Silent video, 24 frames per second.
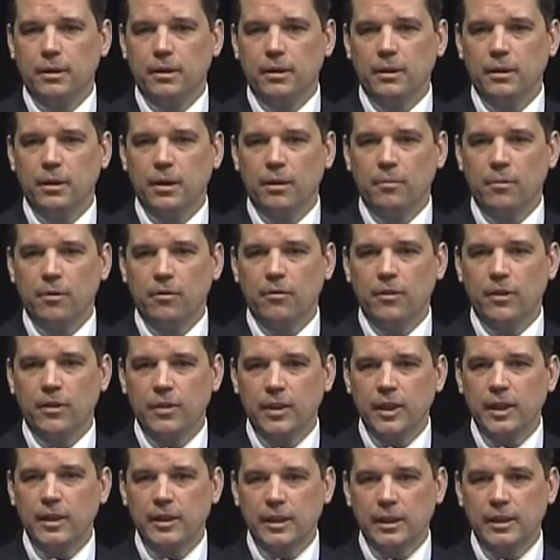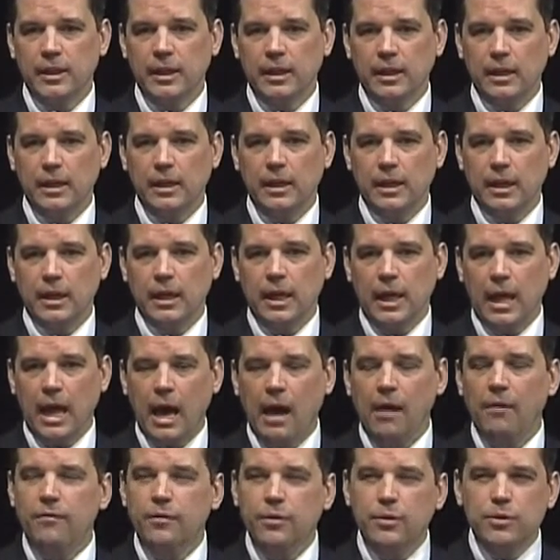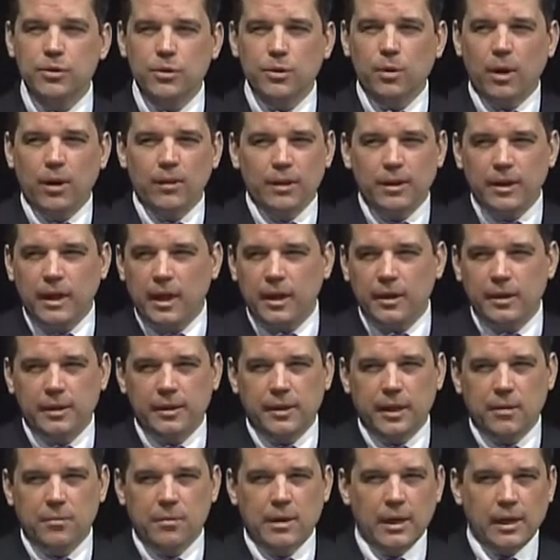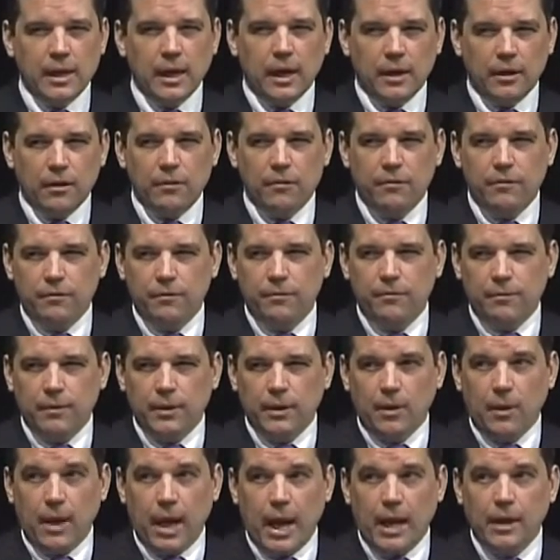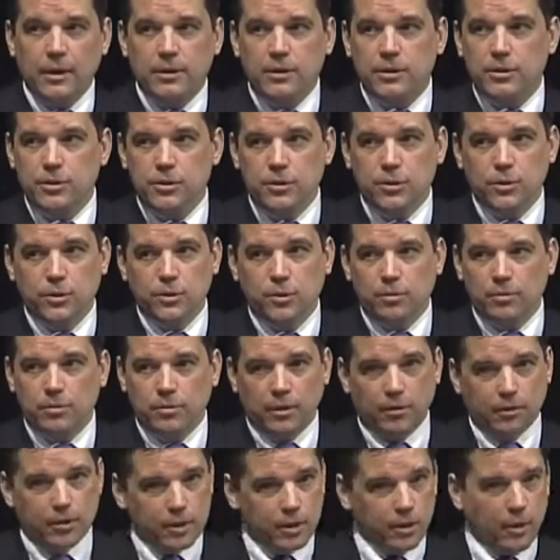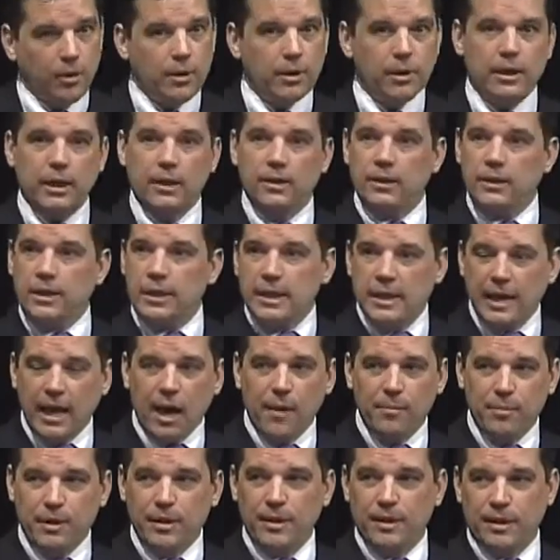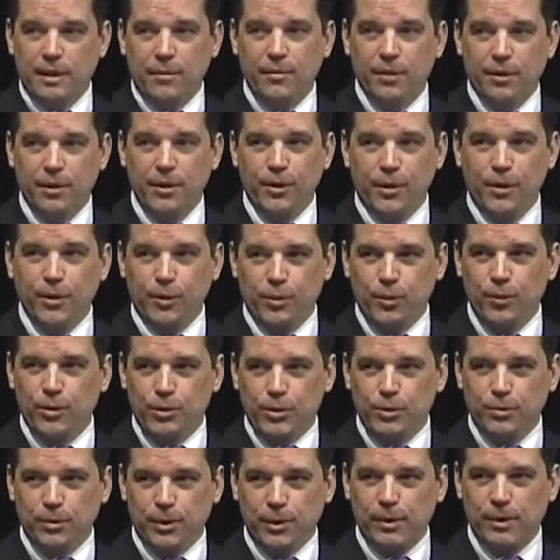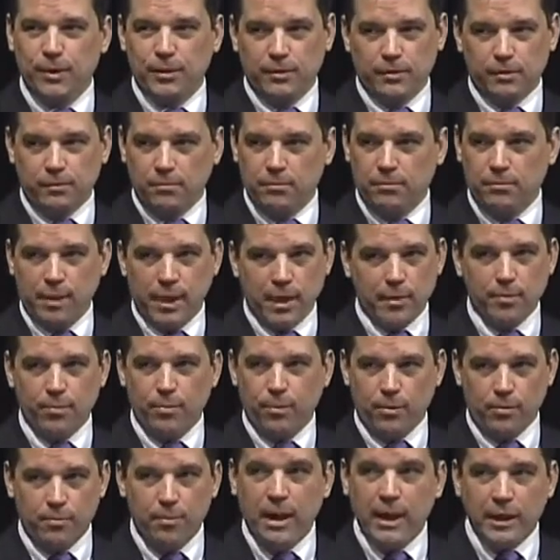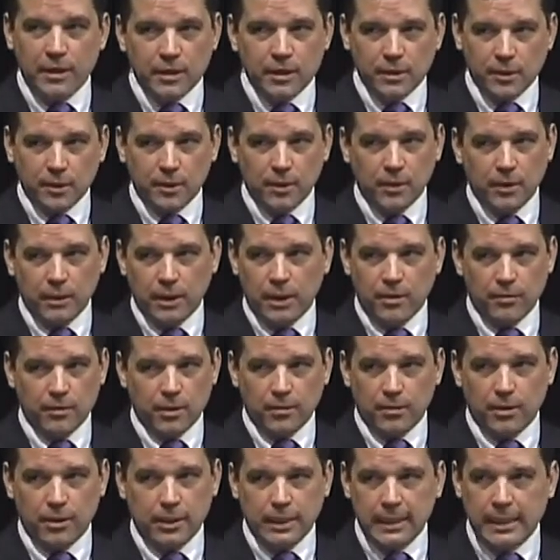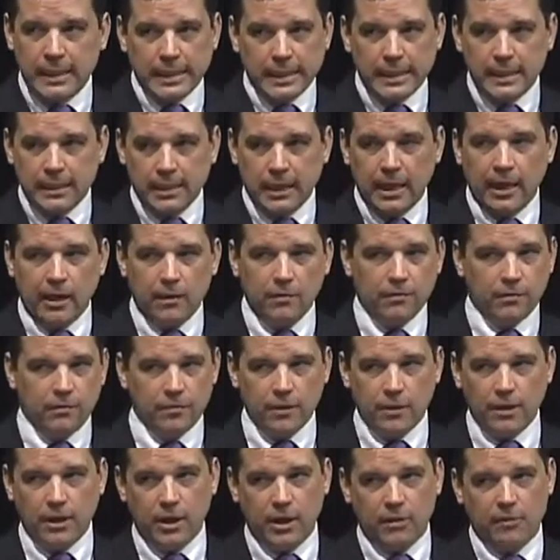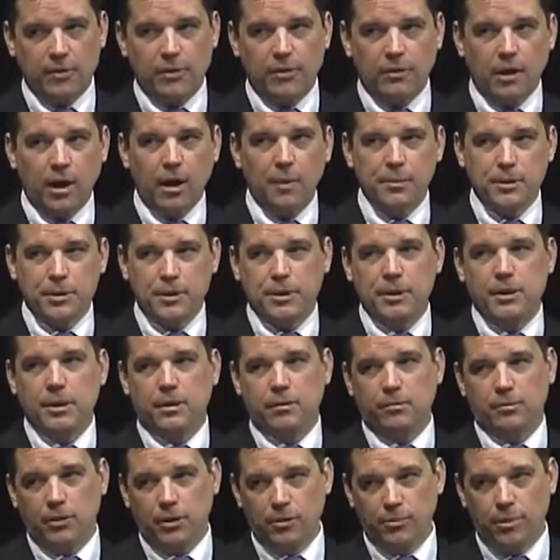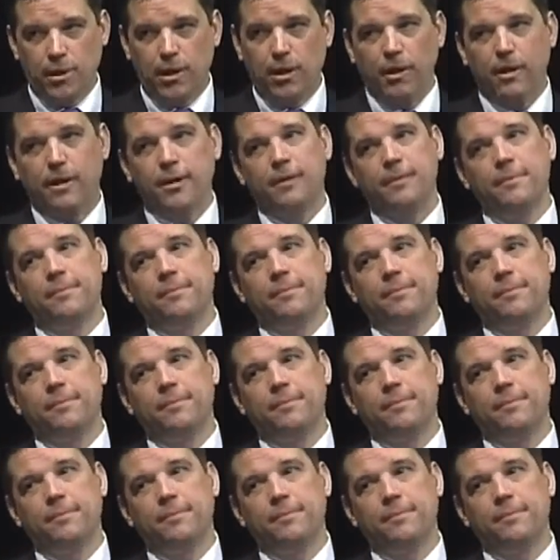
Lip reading: some of the things that they have to do on the test that they may not have had to do certainly on the kneecap exam, which was paper and pencil, and we really didn't have a lot of other options. And with Park,